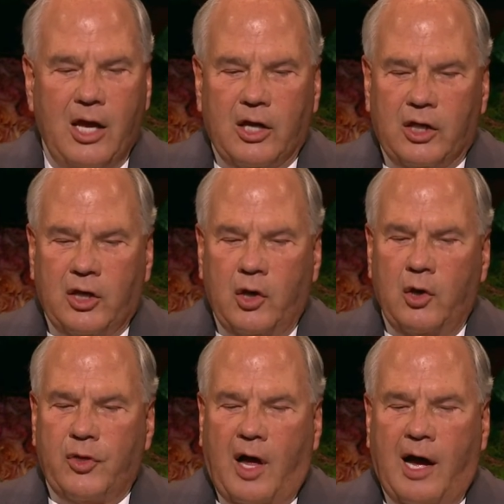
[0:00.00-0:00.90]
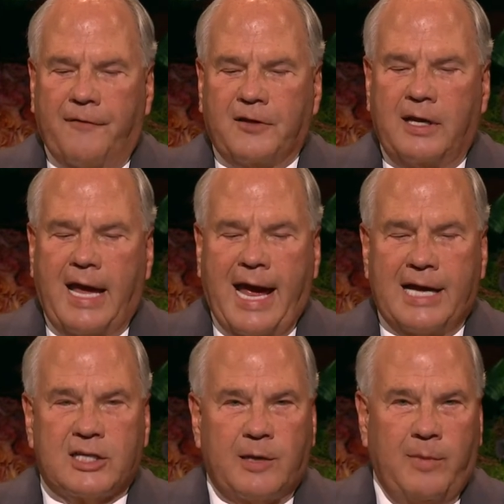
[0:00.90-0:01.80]
Youth often
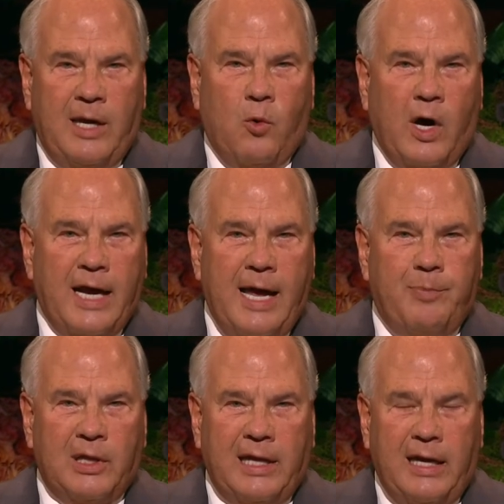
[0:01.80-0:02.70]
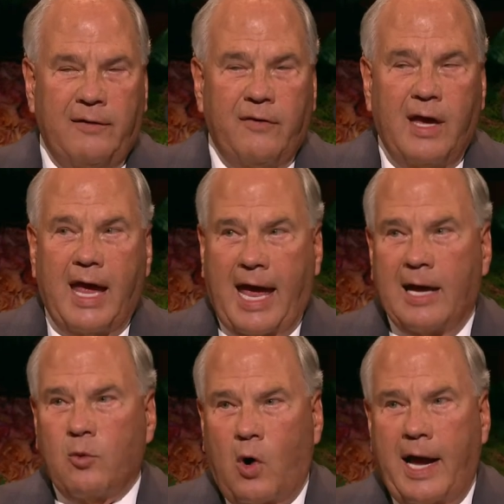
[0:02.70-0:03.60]
ask me what I believe
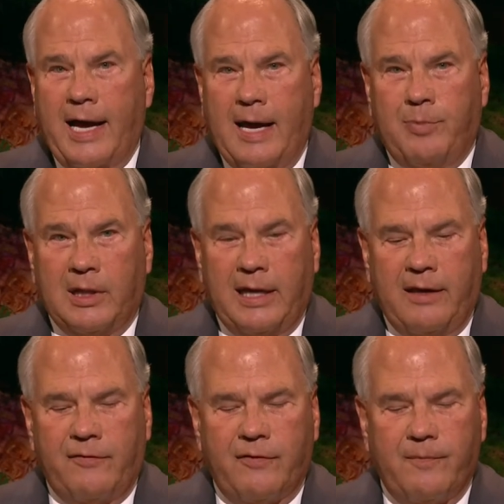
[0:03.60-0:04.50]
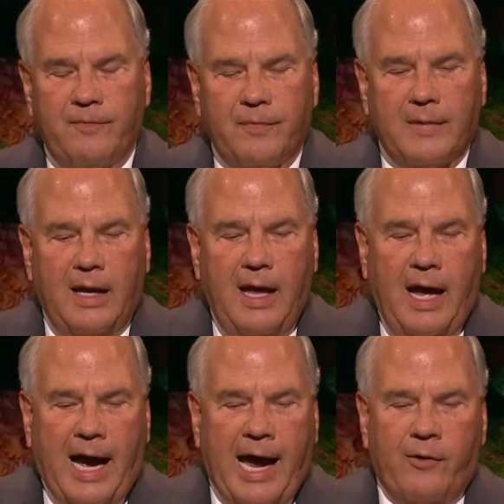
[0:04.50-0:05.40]
and why I believe.
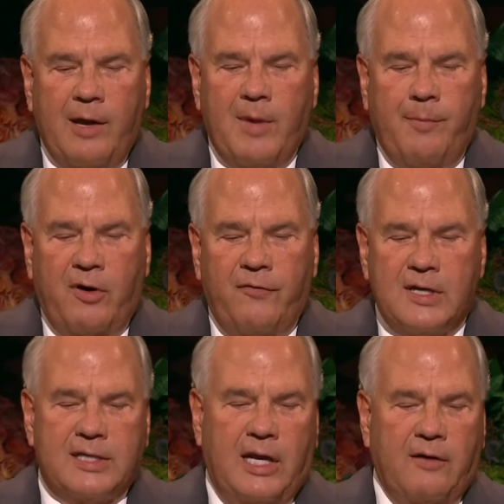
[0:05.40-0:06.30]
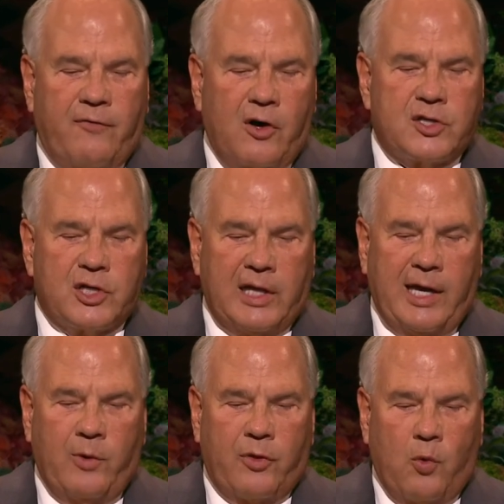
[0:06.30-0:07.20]
I remember visiting virtually
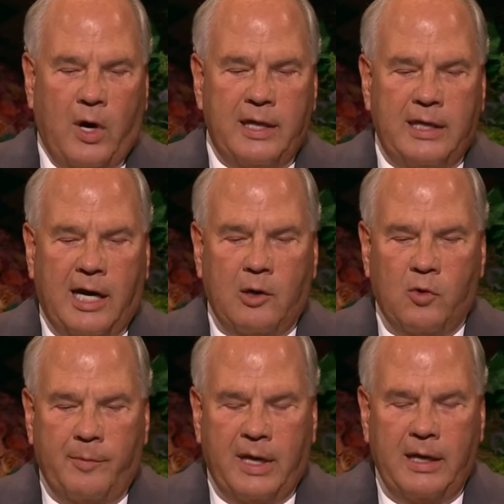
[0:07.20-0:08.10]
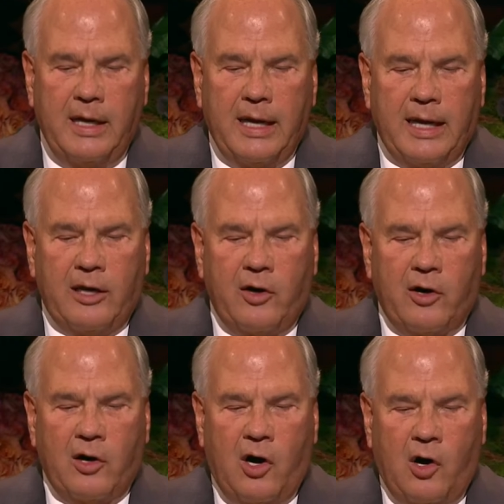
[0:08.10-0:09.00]
with one young woman in
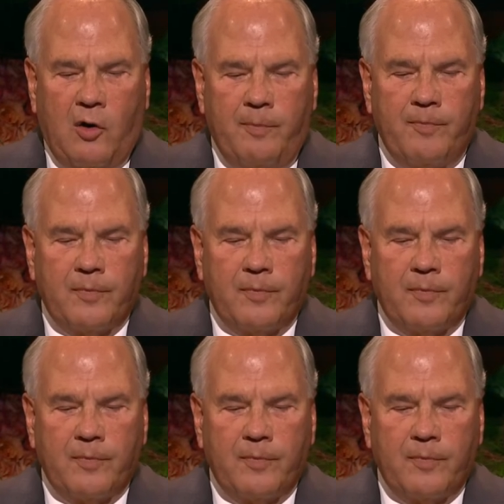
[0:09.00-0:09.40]
her home.